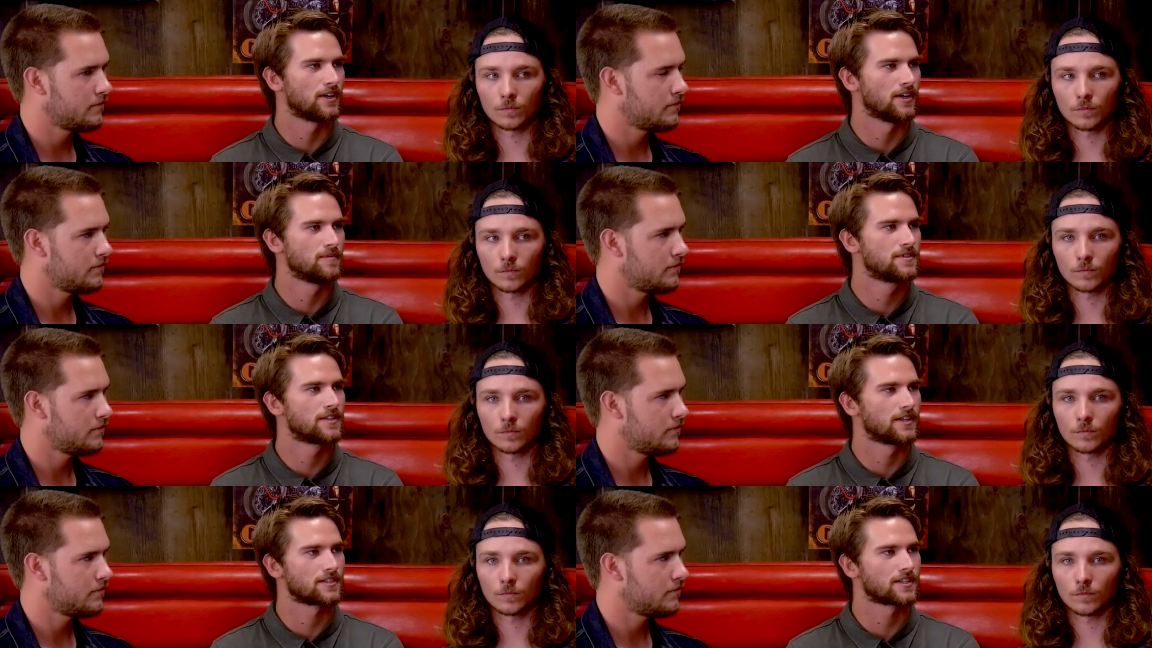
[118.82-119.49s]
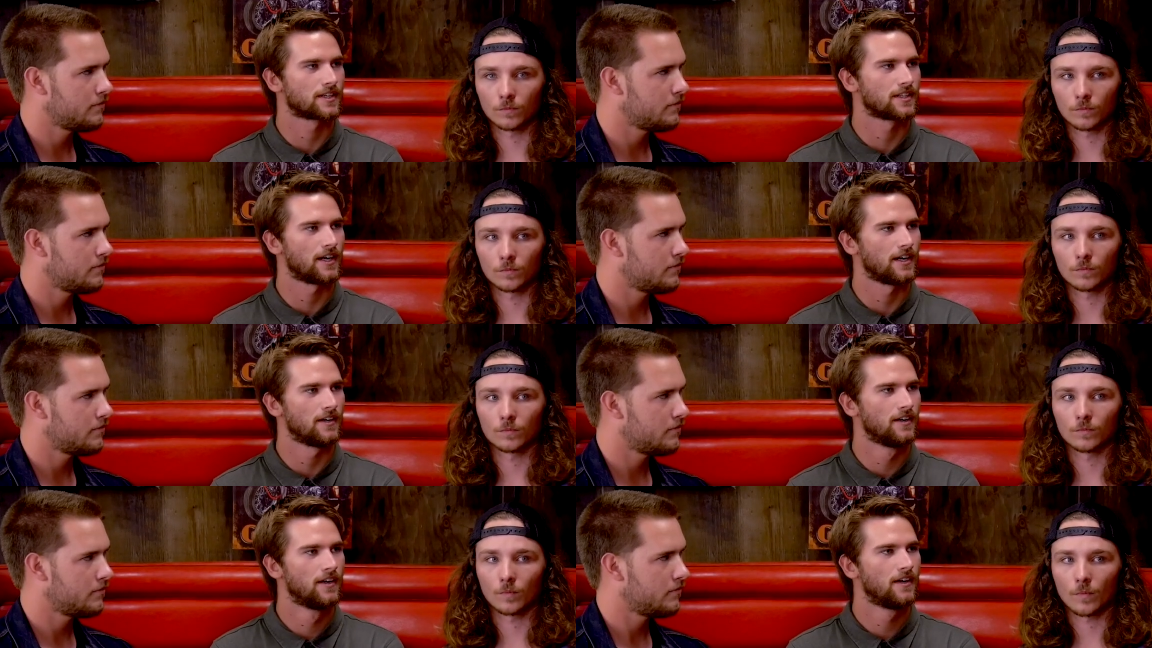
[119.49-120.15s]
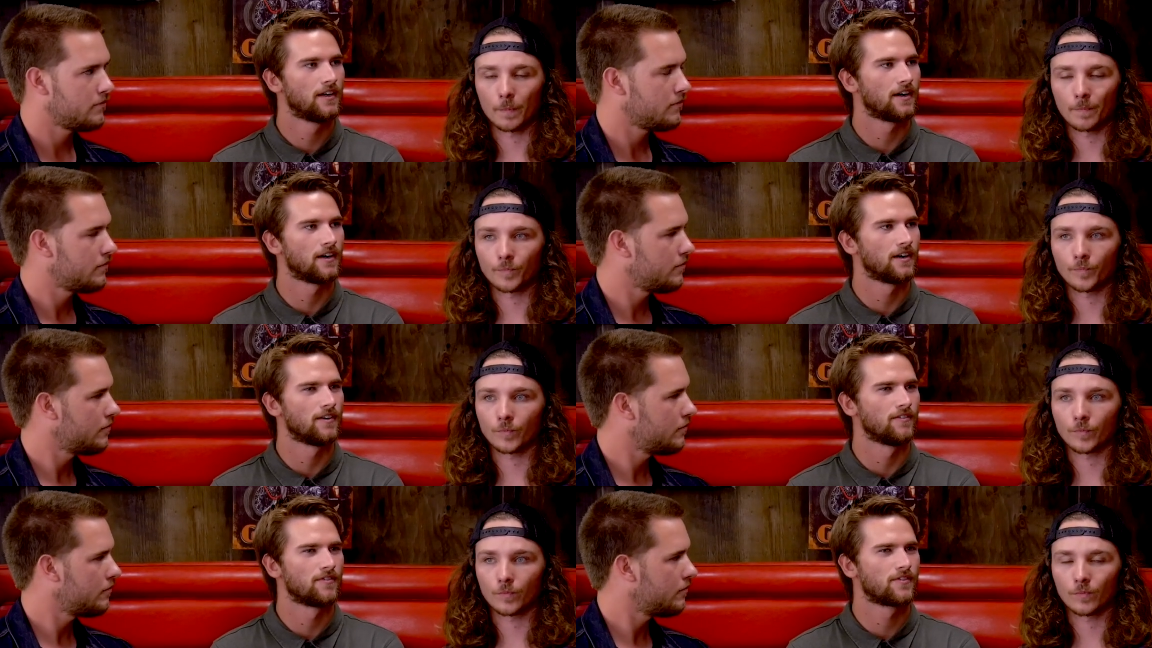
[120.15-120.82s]
Speaker 1: clubs, things like that.
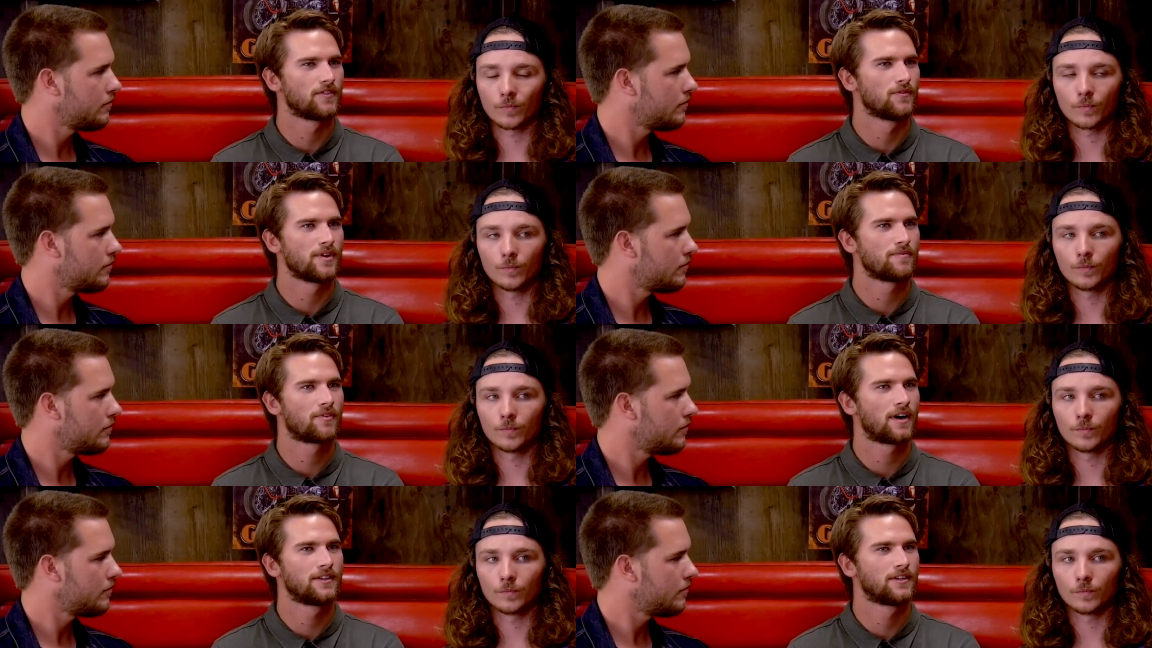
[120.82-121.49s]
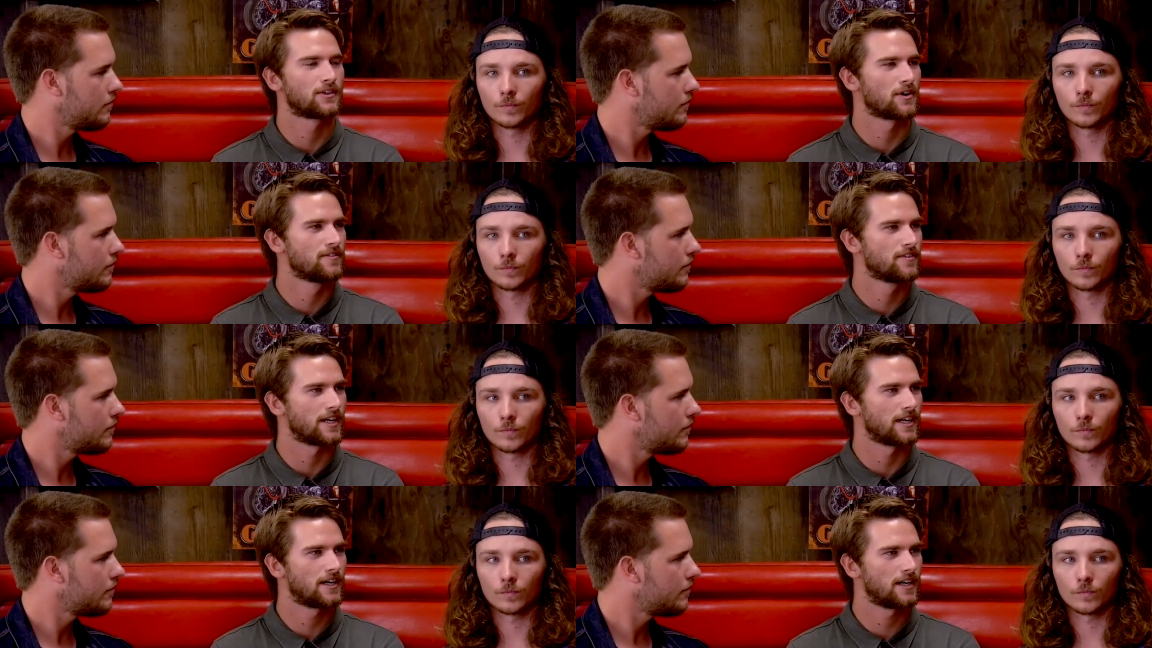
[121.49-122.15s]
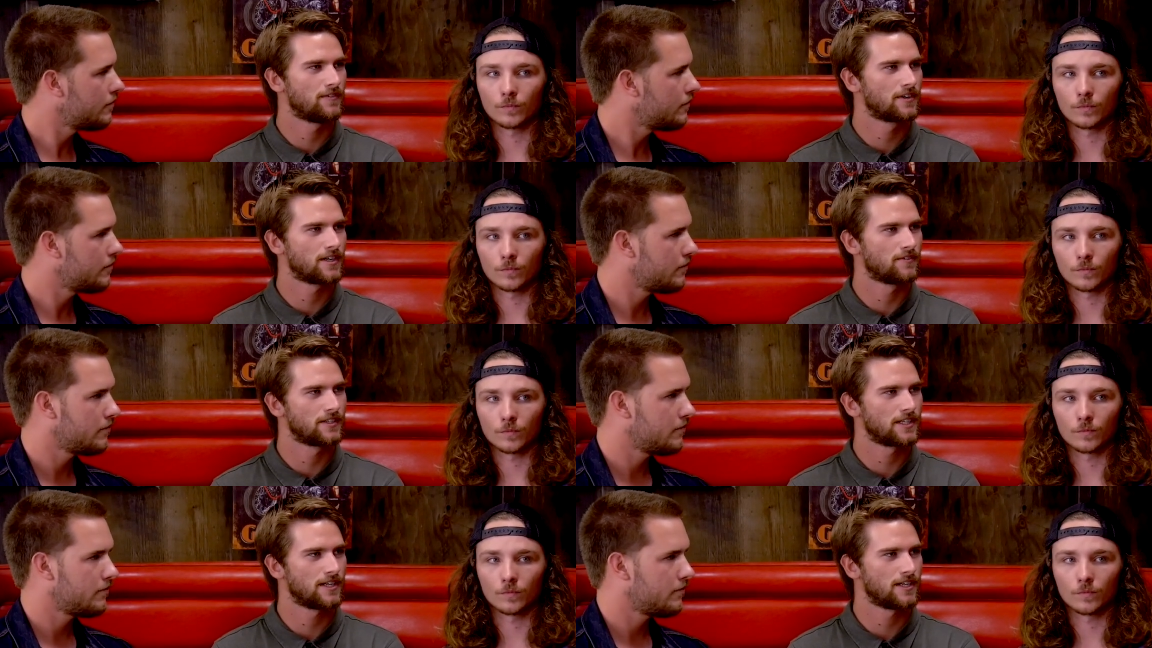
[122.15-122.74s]
Um, we've played the Grove of Anaheim a couple